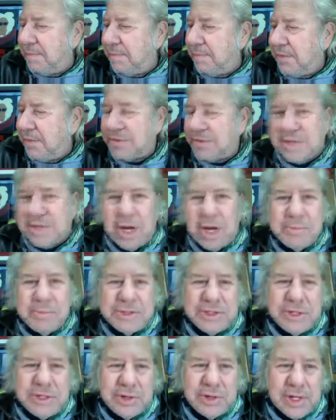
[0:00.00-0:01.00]
there's a lot of
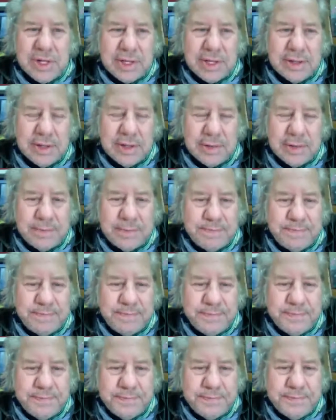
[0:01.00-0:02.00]
material out there.
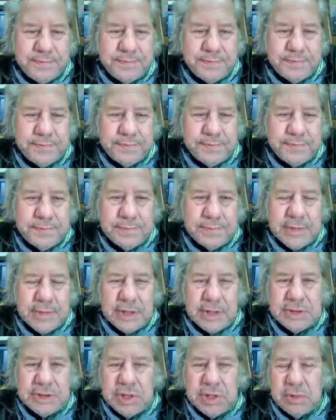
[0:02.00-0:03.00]

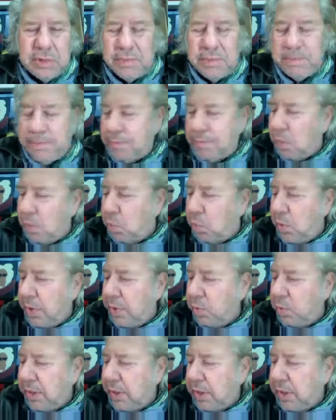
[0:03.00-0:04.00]
So
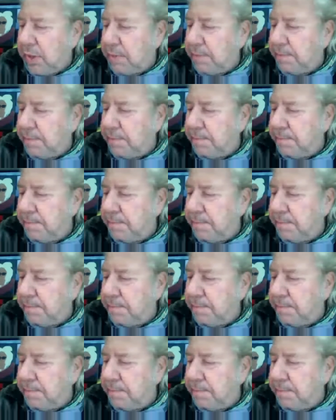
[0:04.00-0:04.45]
when we